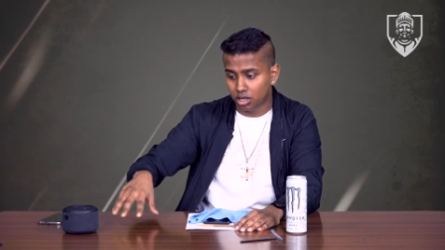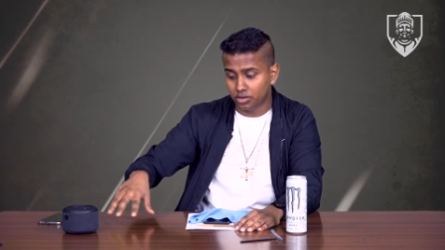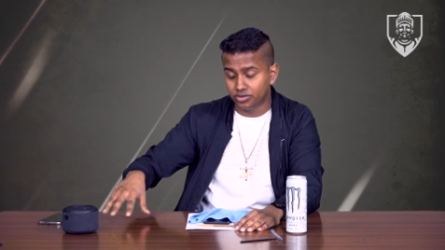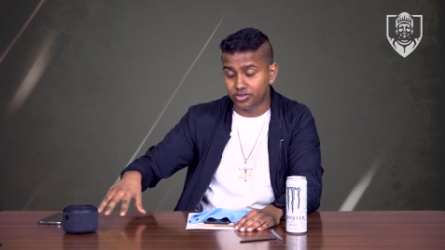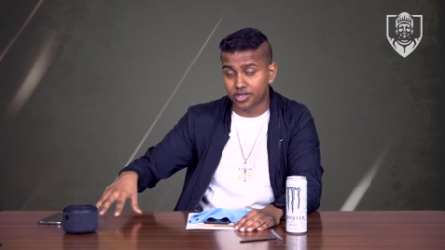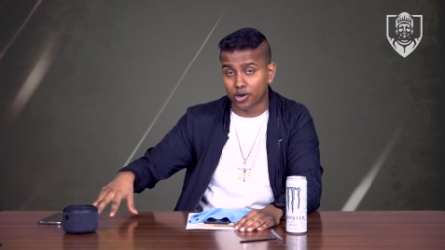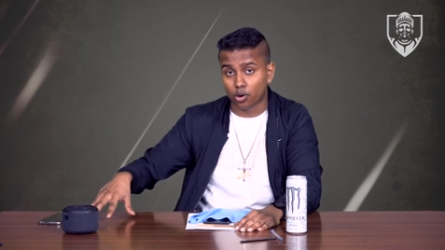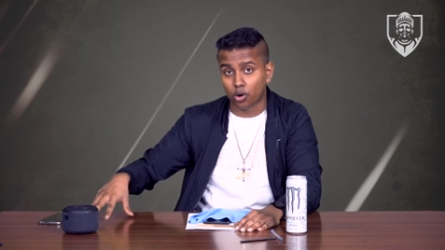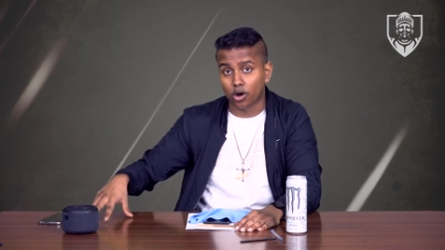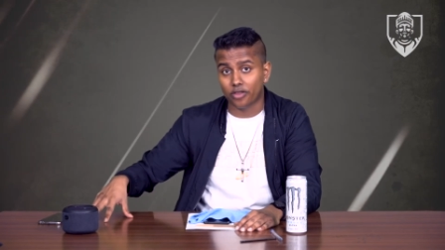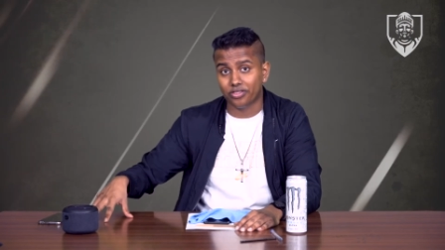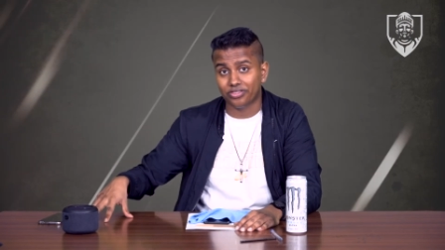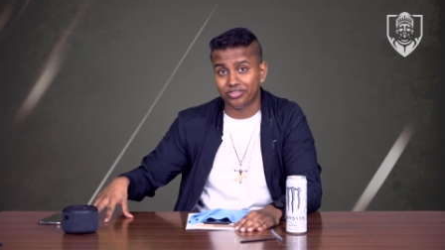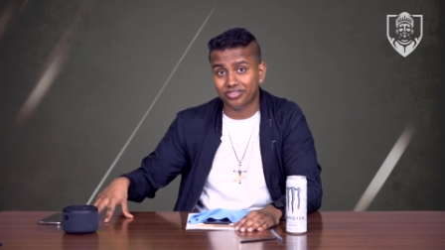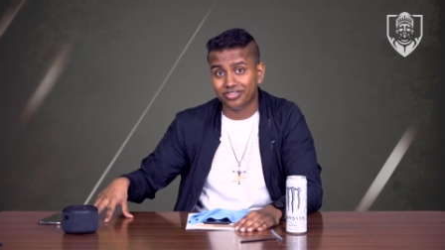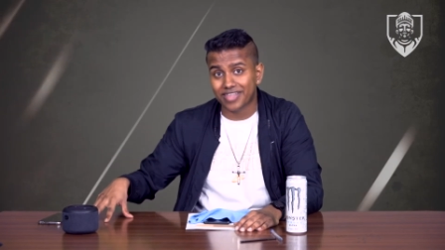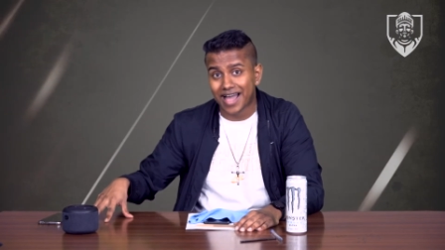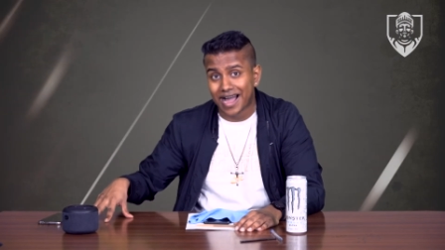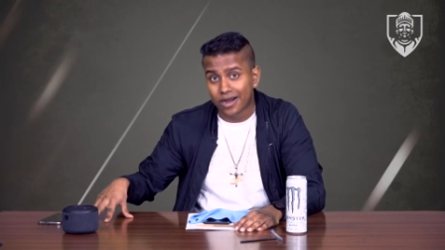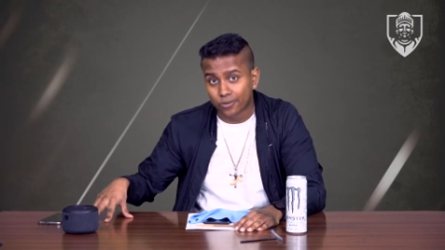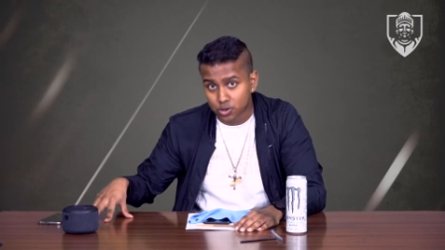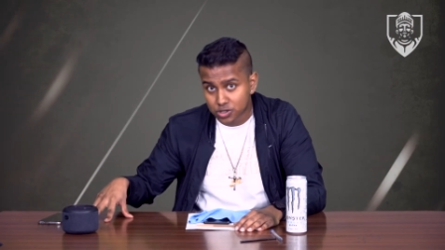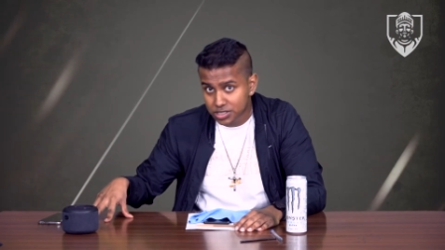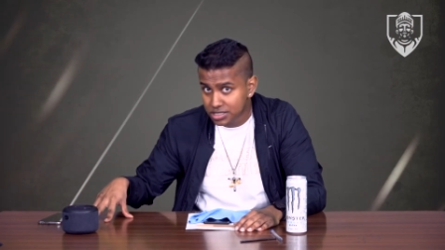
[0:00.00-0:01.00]
There are
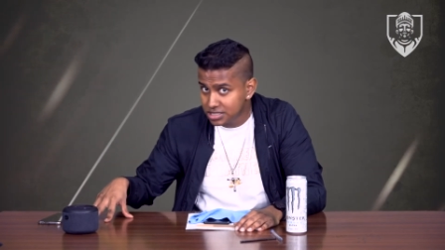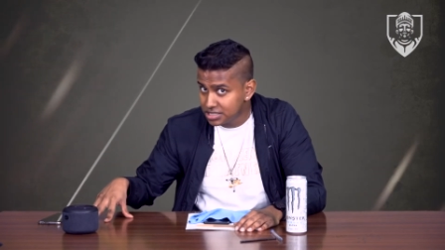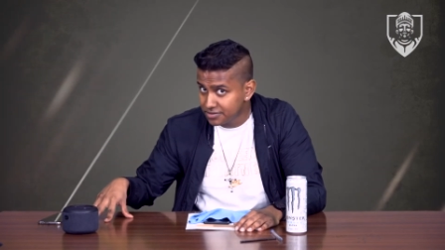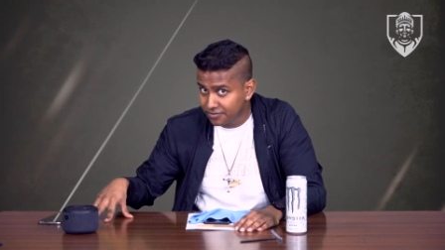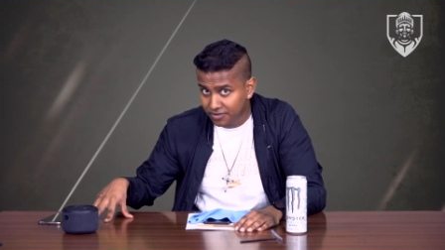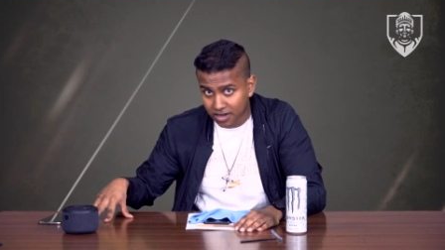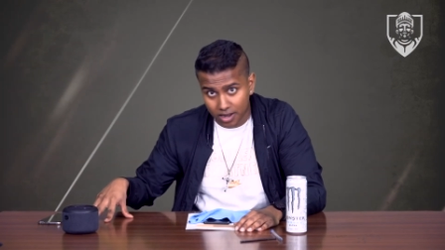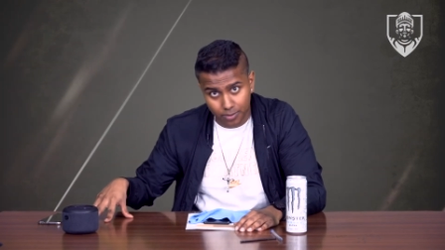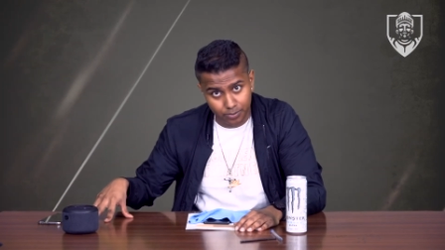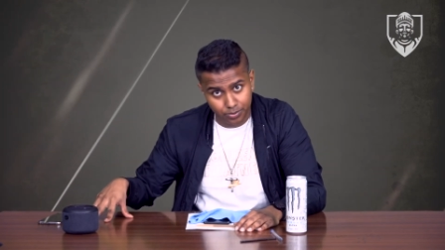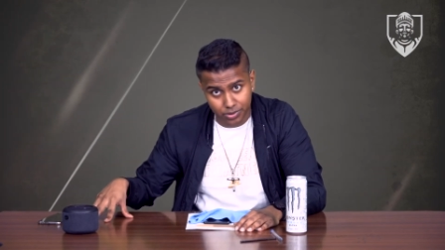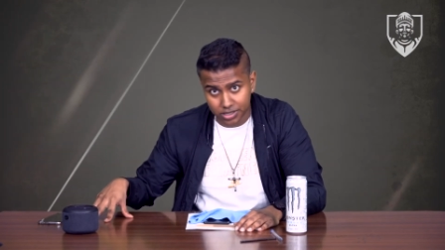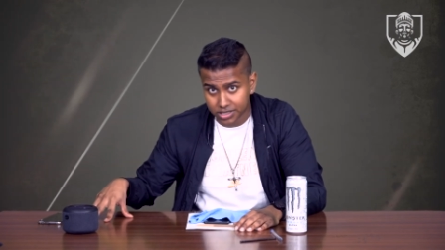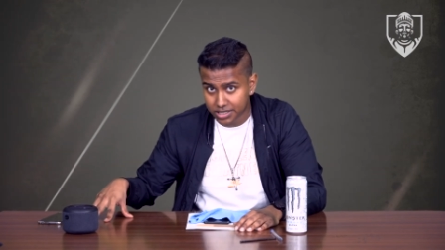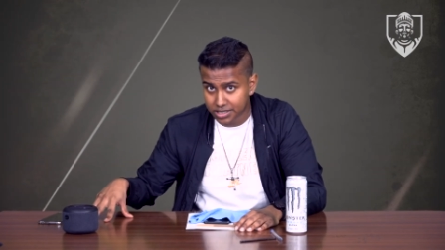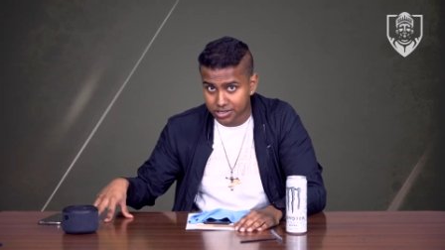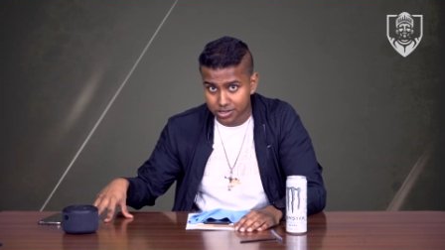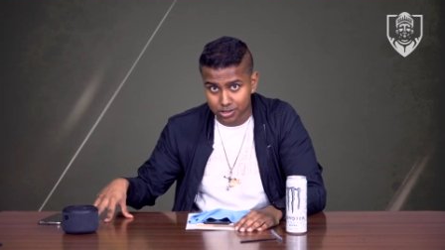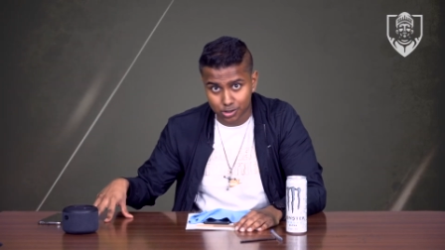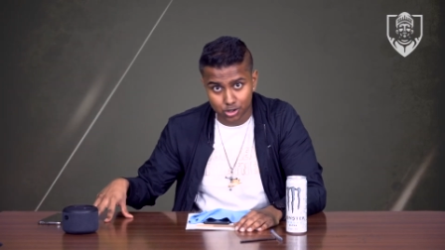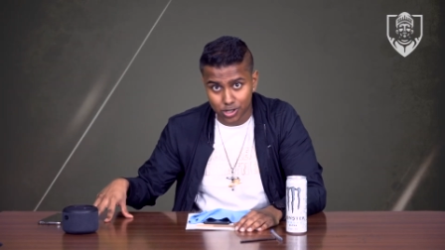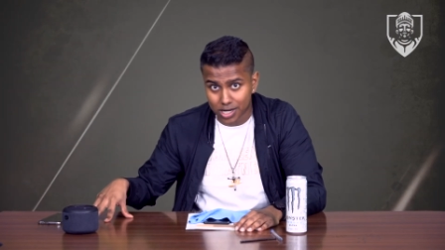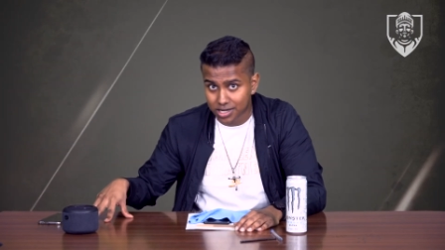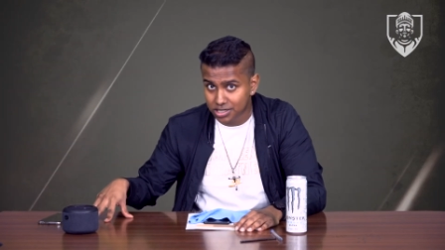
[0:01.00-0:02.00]
thousands of companies
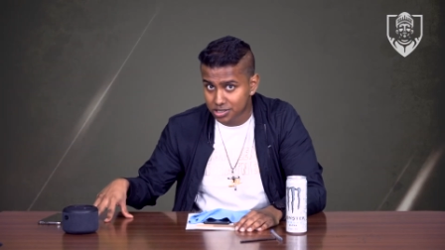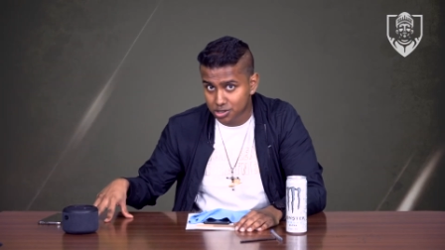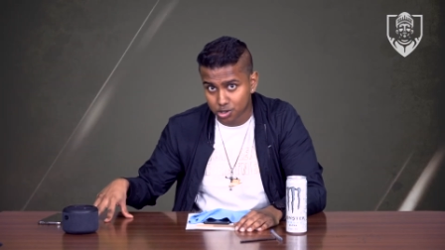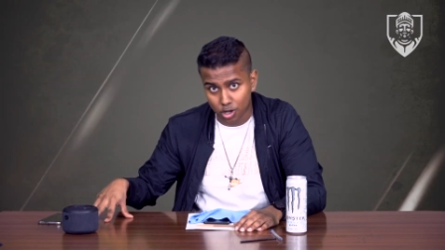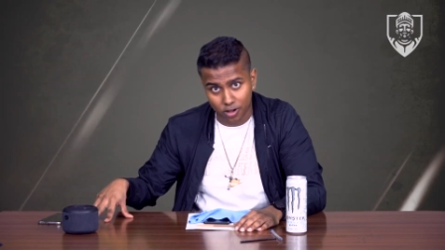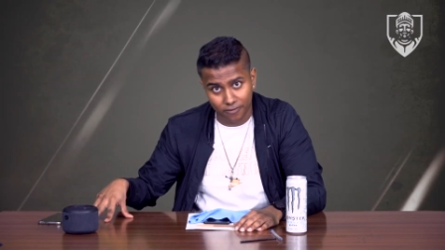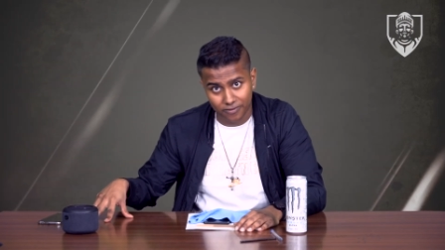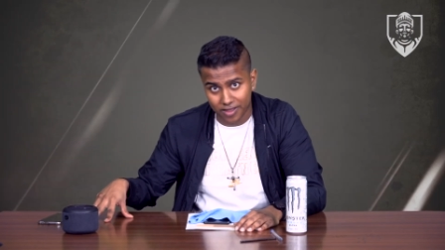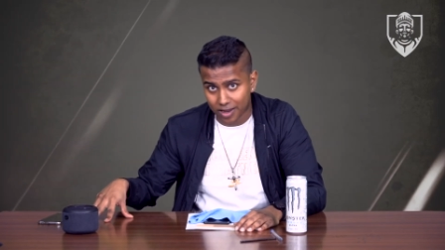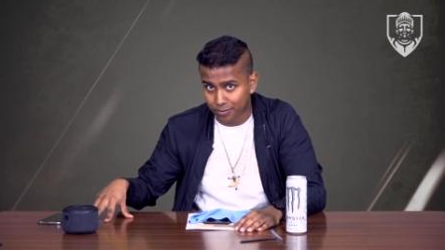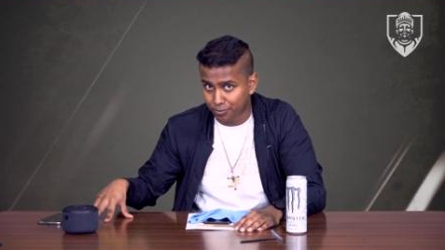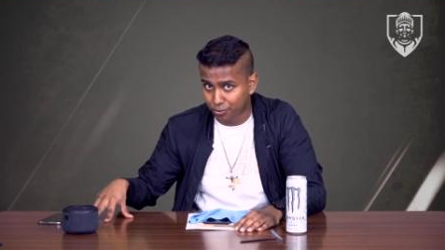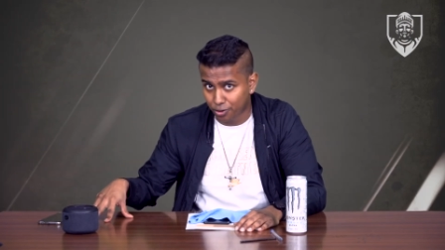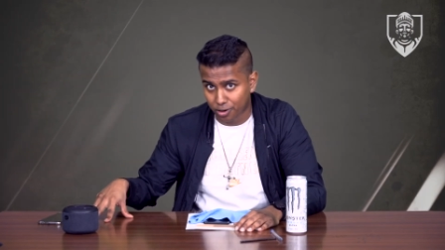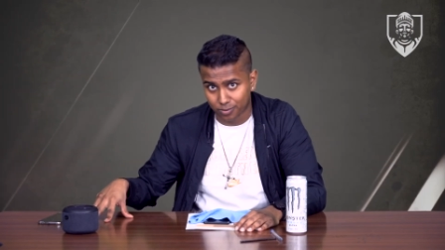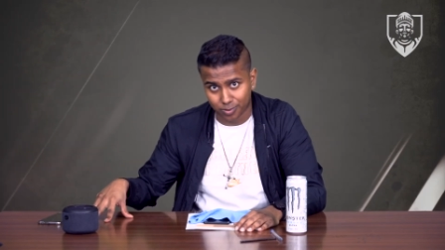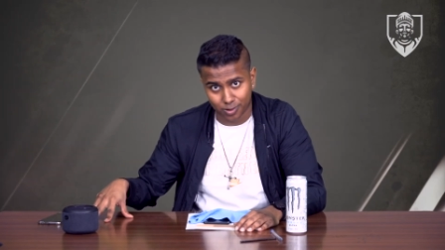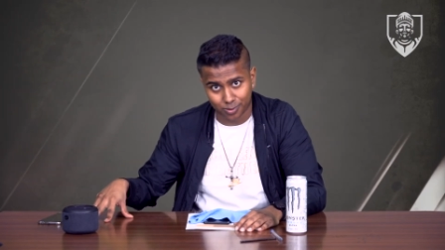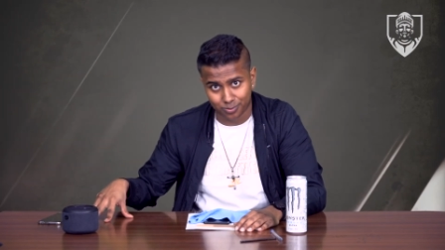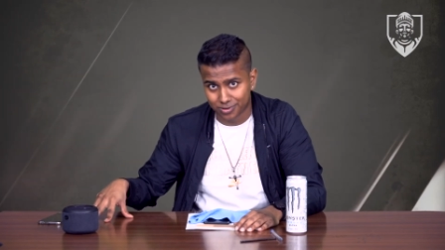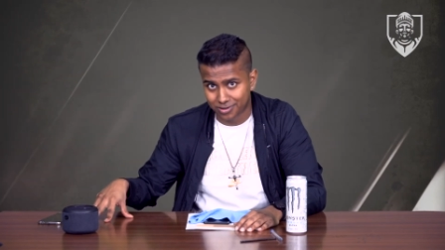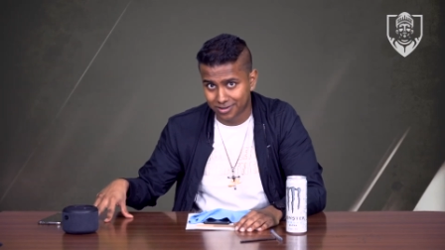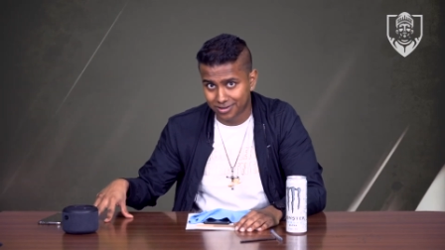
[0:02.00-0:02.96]
trying to solve that problem.